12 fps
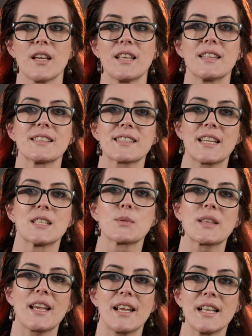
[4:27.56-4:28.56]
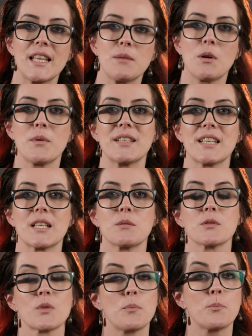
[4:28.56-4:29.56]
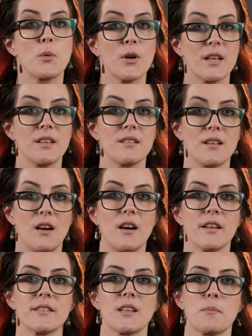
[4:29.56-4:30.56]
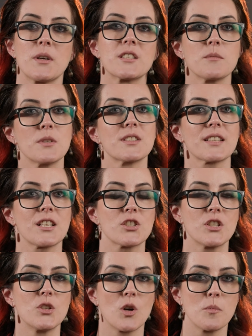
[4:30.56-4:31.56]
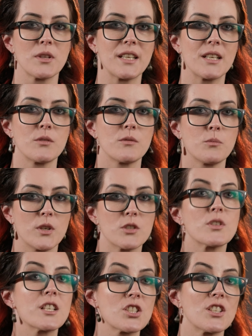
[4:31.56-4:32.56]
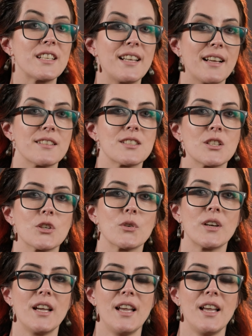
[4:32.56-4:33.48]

in this case with Haley, what we did was we put on a bunch of music that she normally would traditionally dance to